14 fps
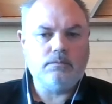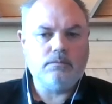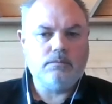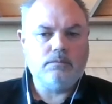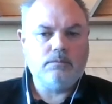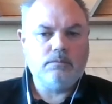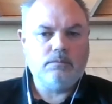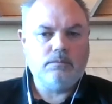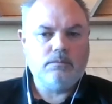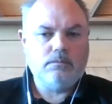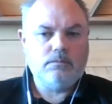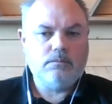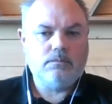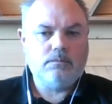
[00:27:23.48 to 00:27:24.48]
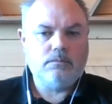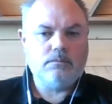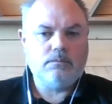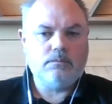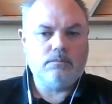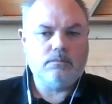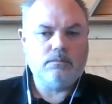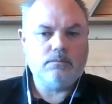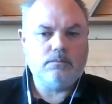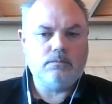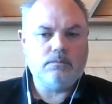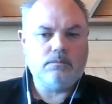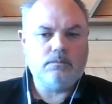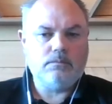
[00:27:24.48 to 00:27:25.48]

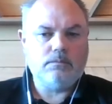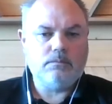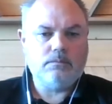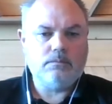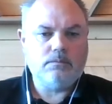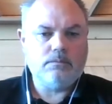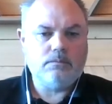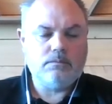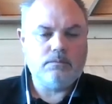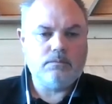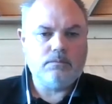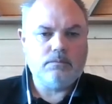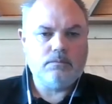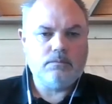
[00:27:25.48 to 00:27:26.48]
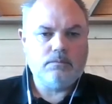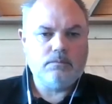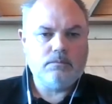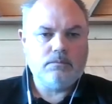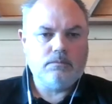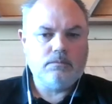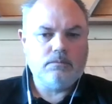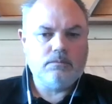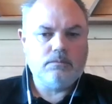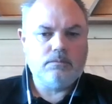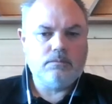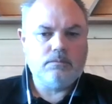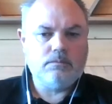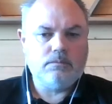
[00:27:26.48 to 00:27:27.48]

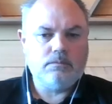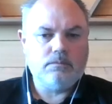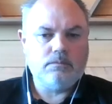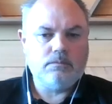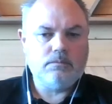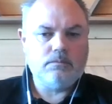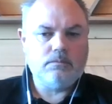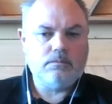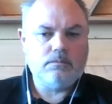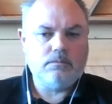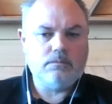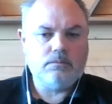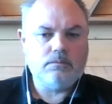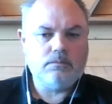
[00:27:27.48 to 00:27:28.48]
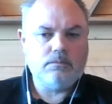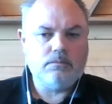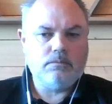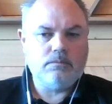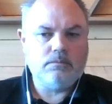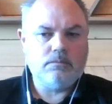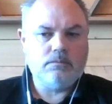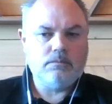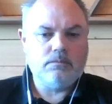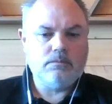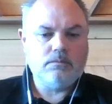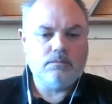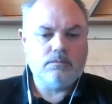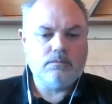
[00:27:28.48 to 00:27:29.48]

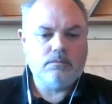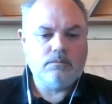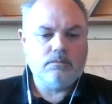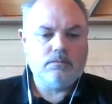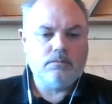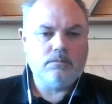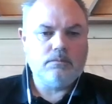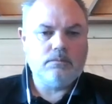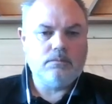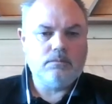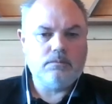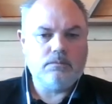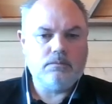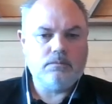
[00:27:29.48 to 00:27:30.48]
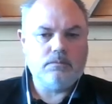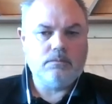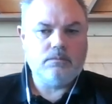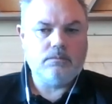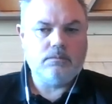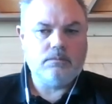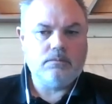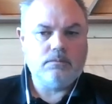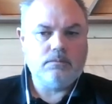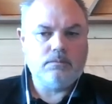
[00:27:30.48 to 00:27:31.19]
This person isn't speaking.